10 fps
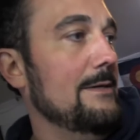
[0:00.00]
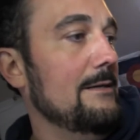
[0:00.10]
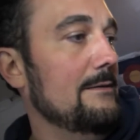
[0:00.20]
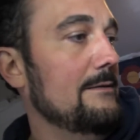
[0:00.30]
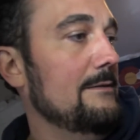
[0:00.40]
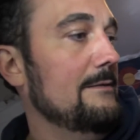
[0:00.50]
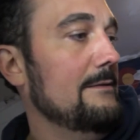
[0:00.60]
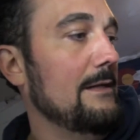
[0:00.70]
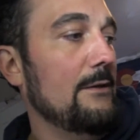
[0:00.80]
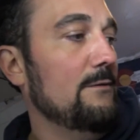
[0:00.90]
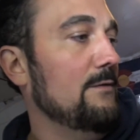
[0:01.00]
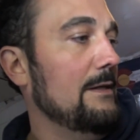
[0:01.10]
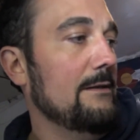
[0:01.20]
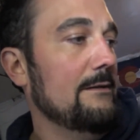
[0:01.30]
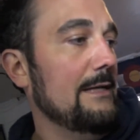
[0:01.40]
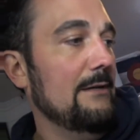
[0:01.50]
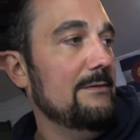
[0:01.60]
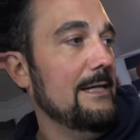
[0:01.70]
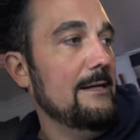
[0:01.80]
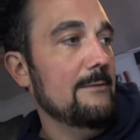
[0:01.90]
but another fun little
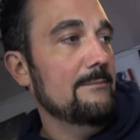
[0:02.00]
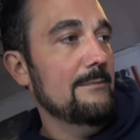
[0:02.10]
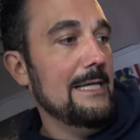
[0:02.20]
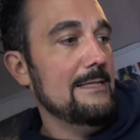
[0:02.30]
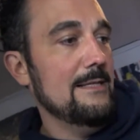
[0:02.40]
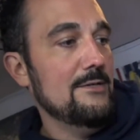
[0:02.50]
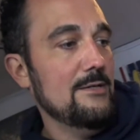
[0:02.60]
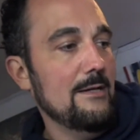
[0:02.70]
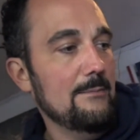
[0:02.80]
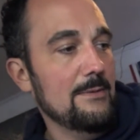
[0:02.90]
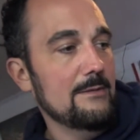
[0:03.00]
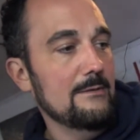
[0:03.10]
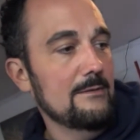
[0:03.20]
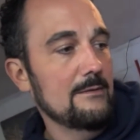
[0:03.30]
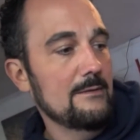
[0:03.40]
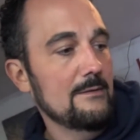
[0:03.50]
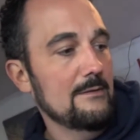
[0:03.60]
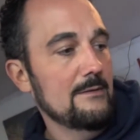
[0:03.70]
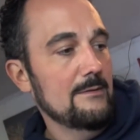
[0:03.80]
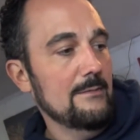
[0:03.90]
gift item, easy to ship
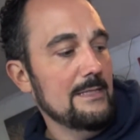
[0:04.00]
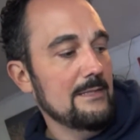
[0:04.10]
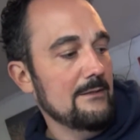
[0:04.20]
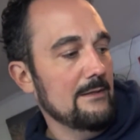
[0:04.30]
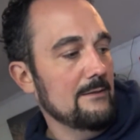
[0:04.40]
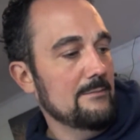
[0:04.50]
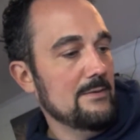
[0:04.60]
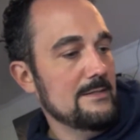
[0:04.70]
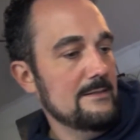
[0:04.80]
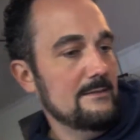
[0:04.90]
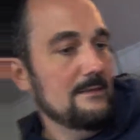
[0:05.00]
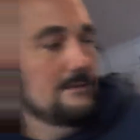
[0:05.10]
and makes a great little present.